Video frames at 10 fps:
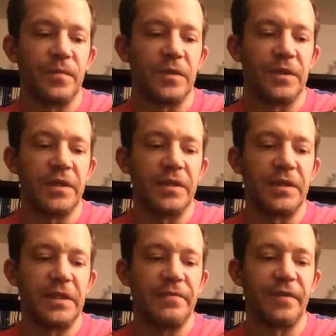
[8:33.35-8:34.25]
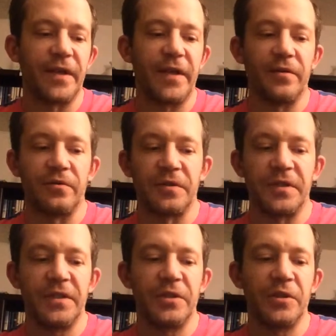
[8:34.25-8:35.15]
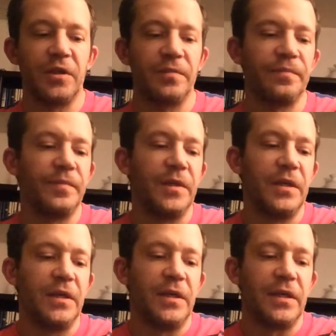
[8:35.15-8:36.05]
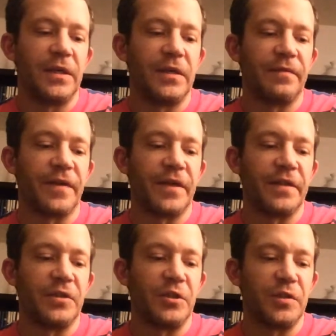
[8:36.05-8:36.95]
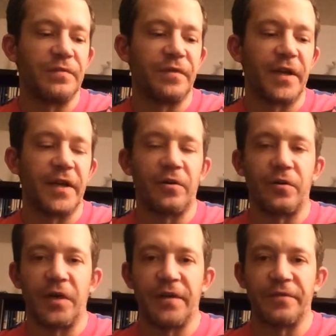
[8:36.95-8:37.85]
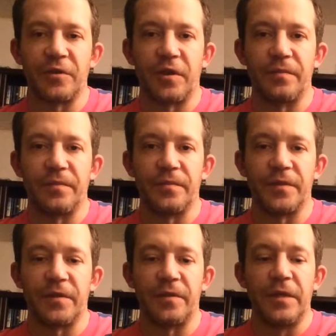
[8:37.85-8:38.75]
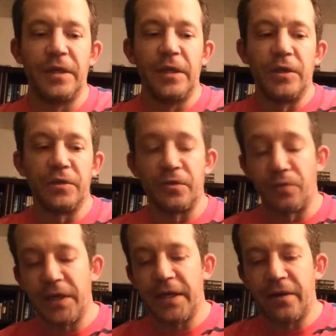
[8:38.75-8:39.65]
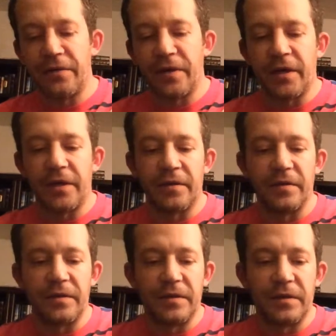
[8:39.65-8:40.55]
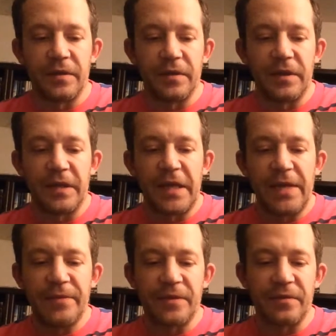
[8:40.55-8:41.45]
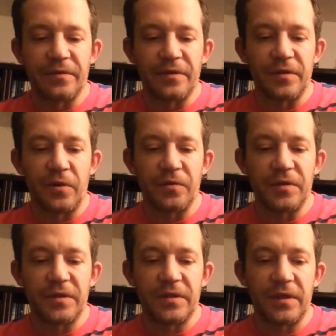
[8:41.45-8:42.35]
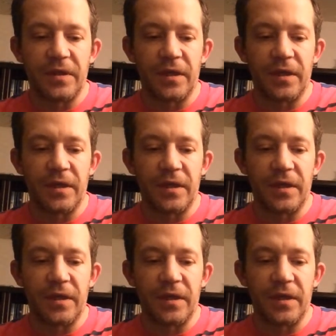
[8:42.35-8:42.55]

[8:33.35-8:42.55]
then D flat or C sharp, and finally G flat or F sharp. So you can write down the names of those notes